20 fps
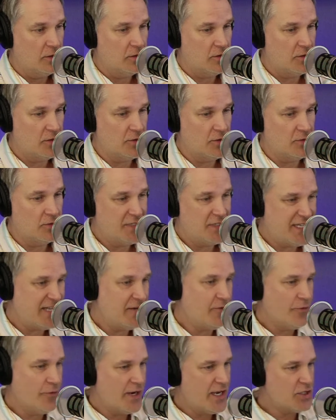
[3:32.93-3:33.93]
to
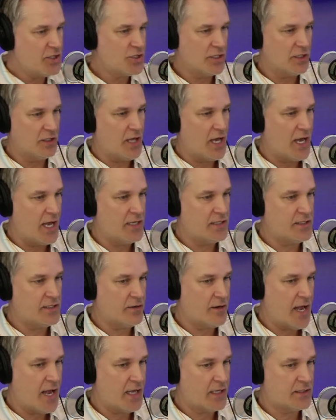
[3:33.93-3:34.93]
de-regionalize
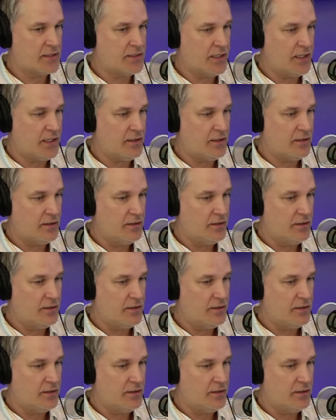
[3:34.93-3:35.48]
their accent,